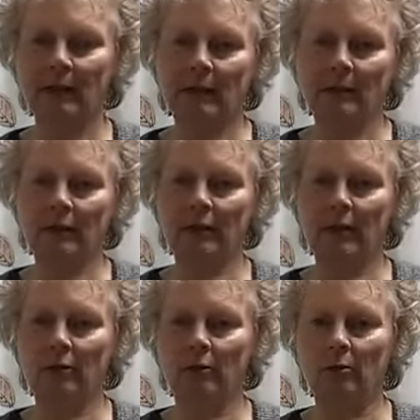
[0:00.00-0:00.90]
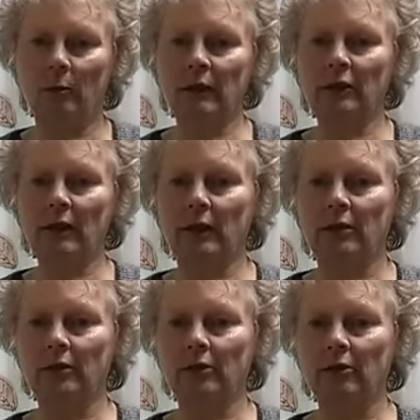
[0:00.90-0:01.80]
So, which carders
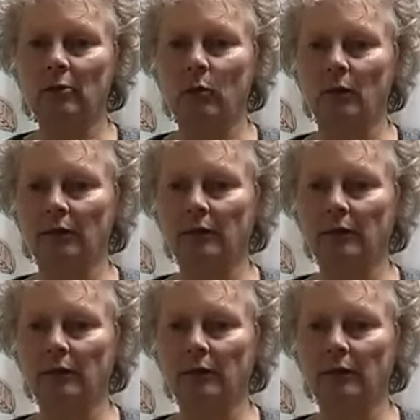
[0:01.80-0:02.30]
do you want?